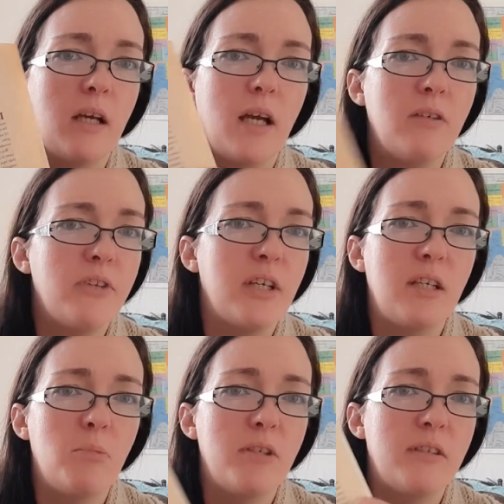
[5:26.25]
I don't think
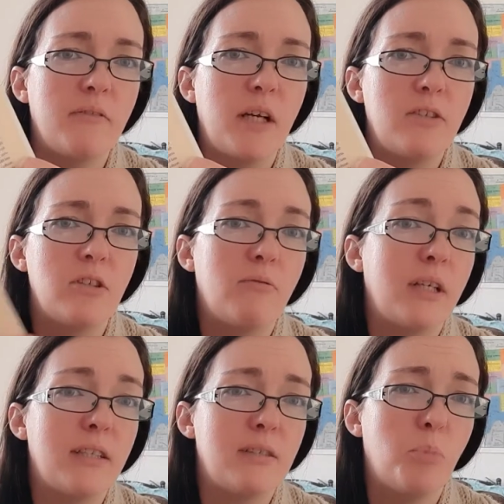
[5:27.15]
anybody's ever actually read
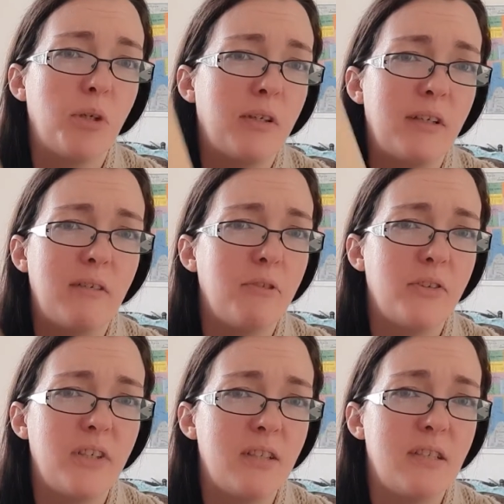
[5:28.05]
this book. Like, it feels
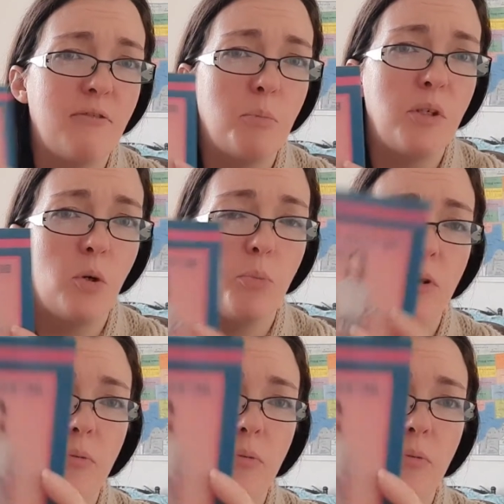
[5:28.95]
like it's never been opened